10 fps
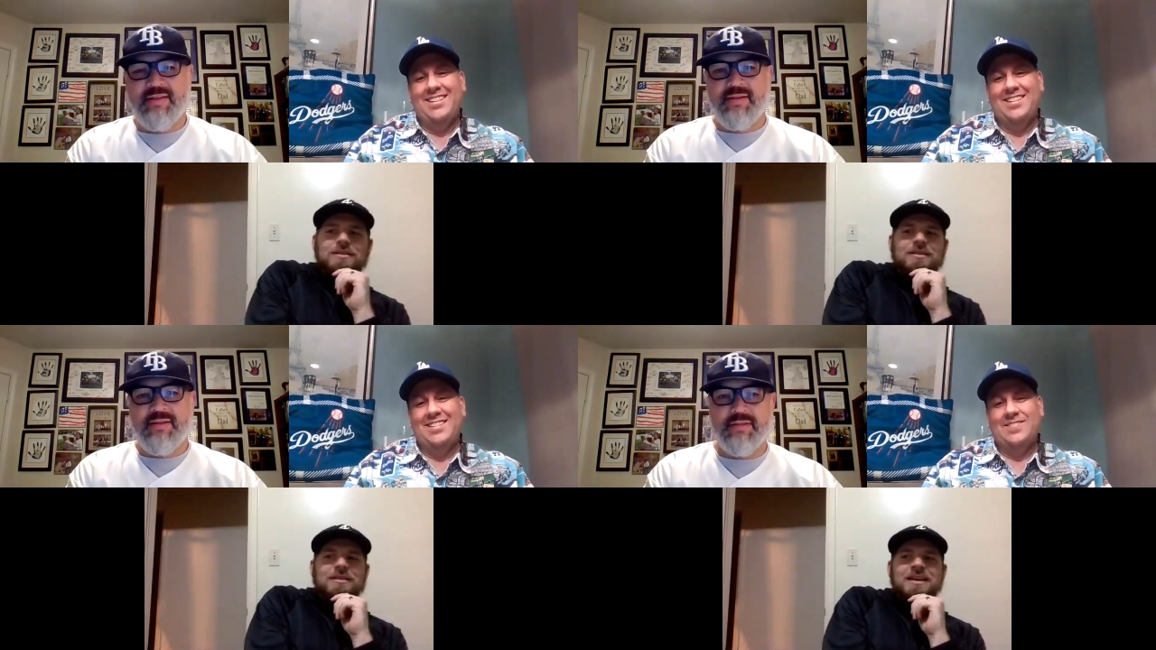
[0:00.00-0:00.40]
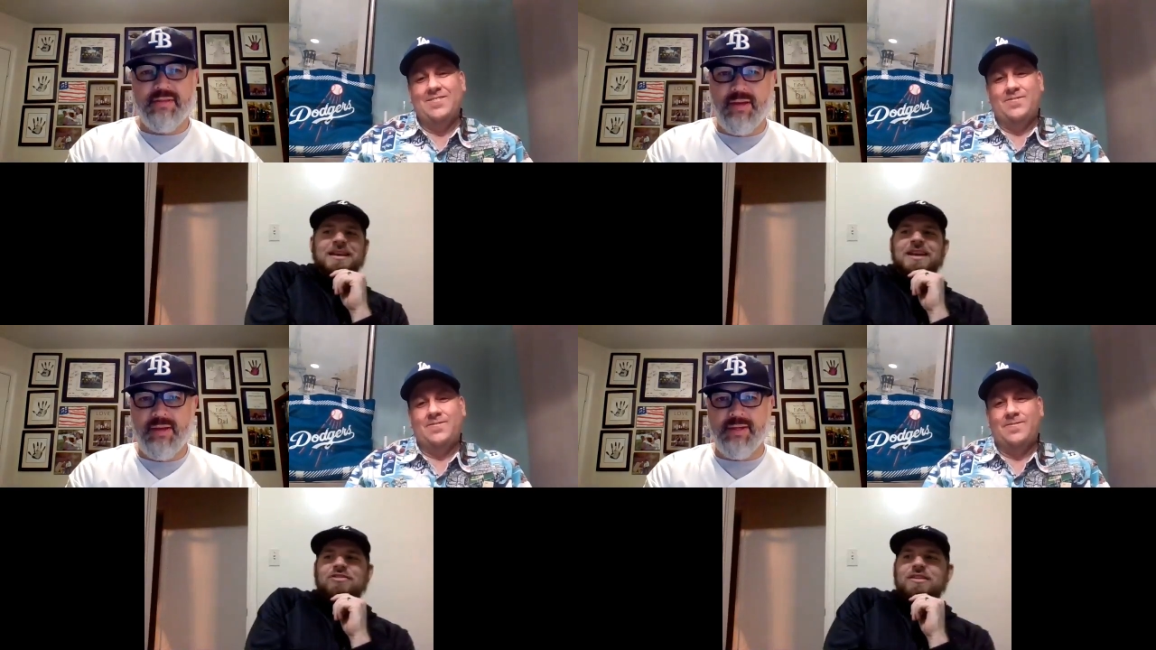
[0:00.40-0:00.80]
Speaker 1: they
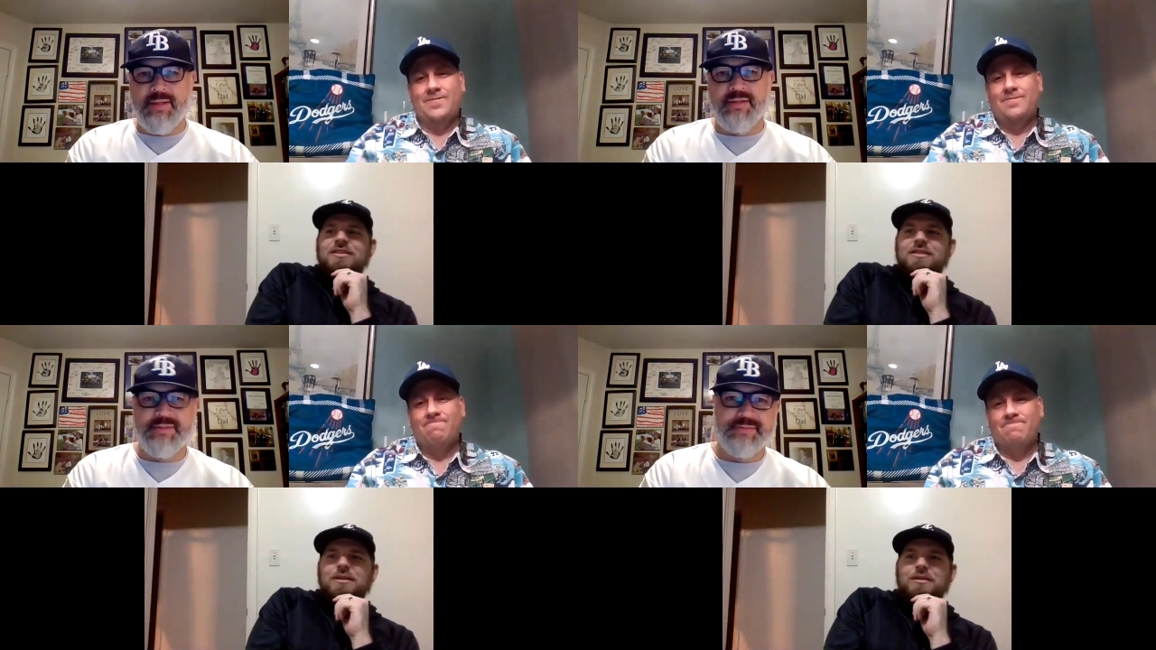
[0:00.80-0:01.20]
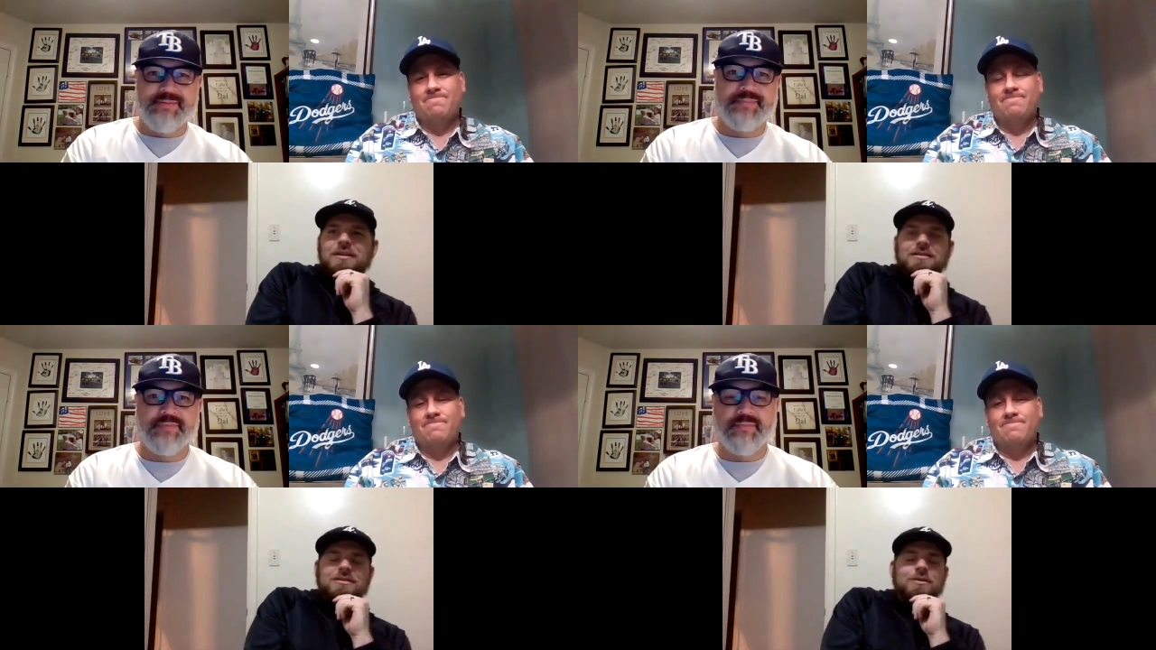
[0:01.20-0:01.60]
catch you and you know they
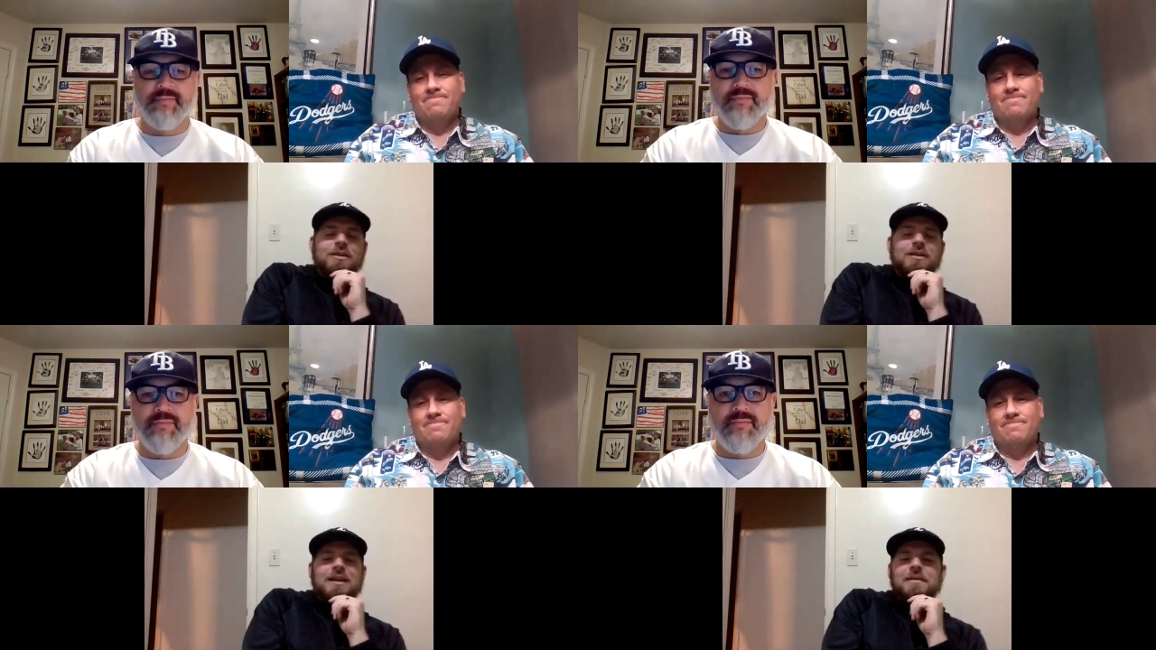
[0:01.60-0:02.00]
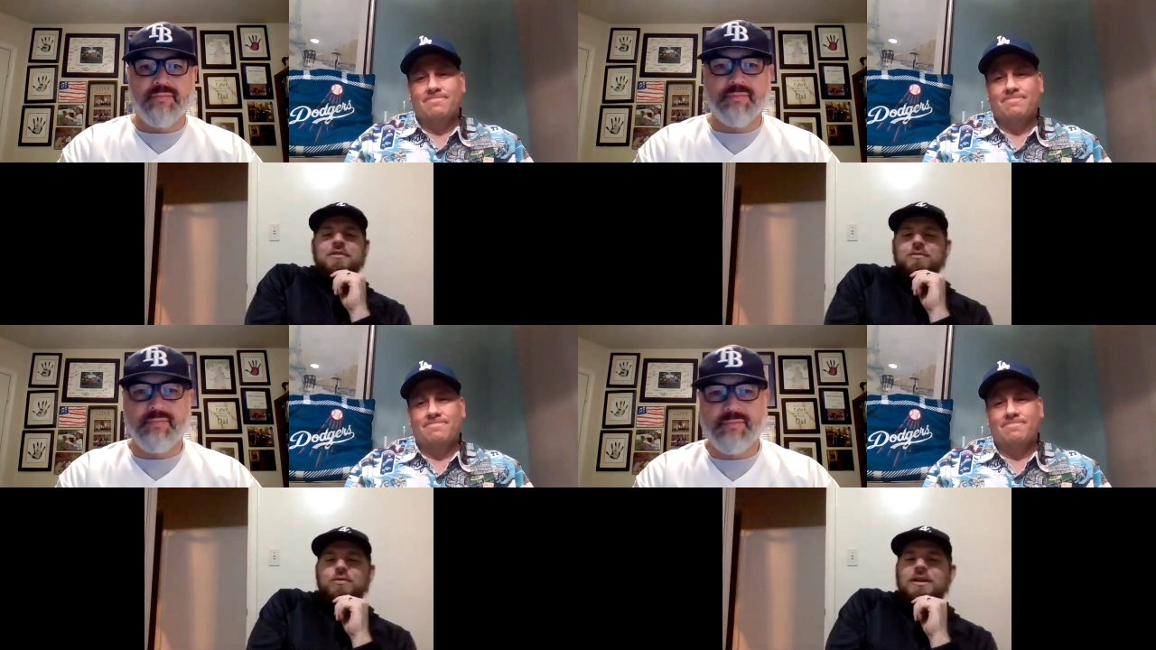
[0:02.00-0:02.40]
do all the damage
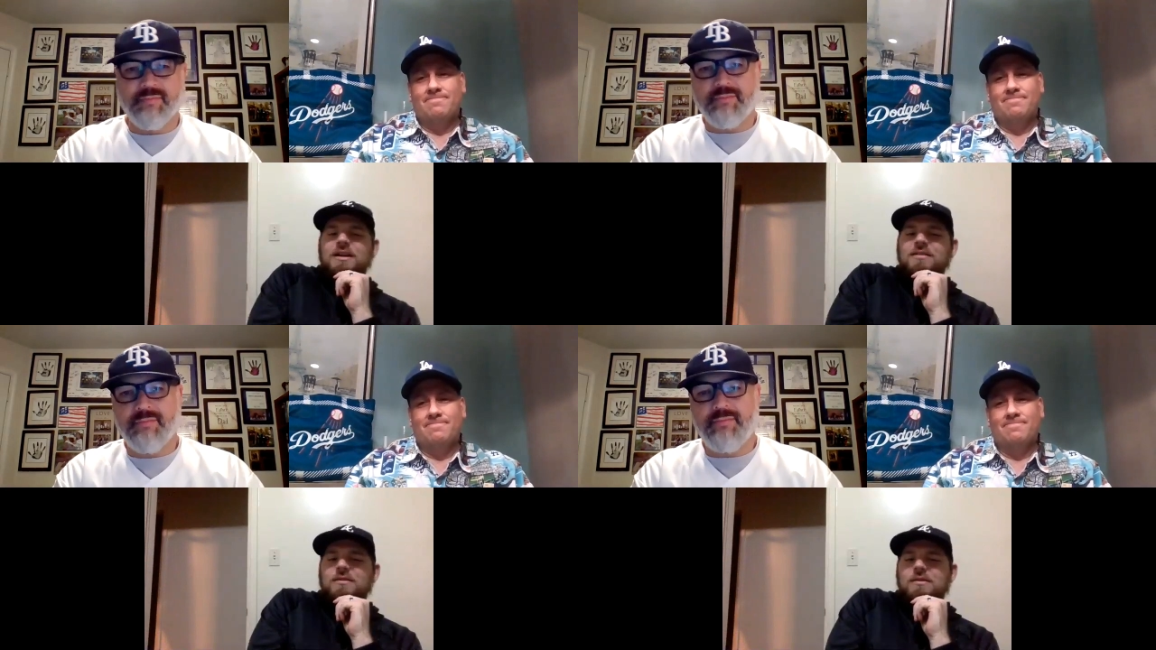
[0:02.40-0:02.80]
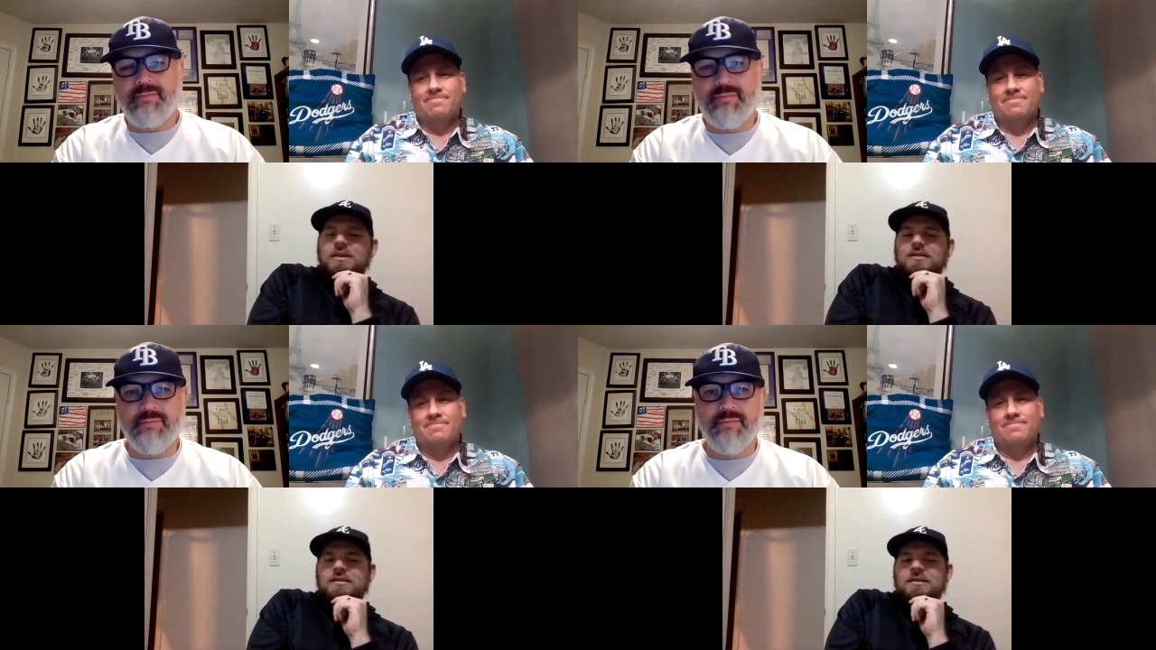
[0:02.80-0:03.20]
in one inning, two
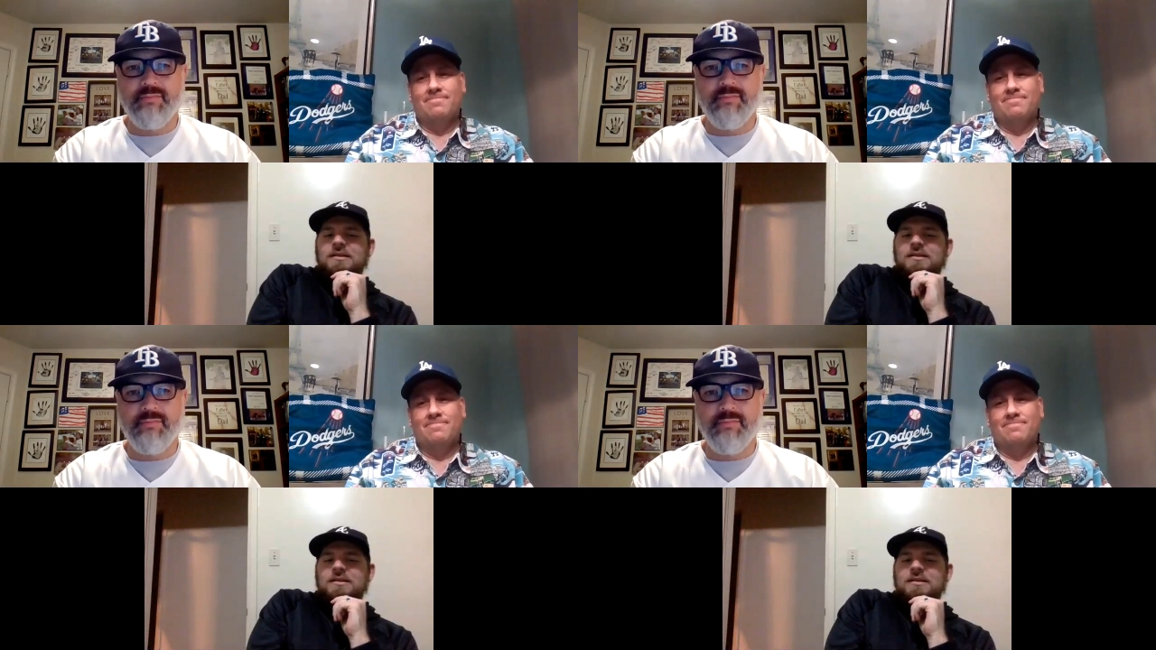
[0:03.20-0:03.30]
innings.